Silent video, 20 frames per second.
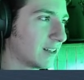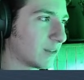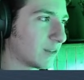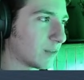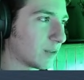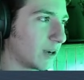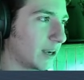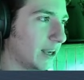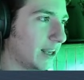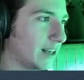
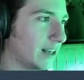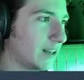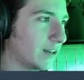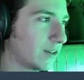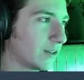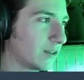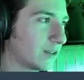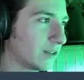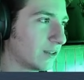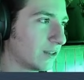
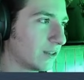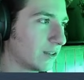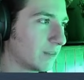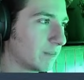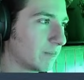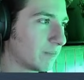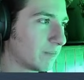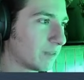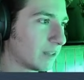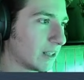radial,
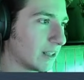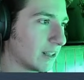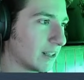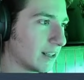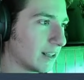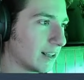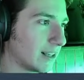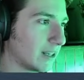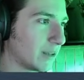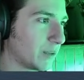
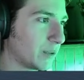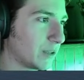liquid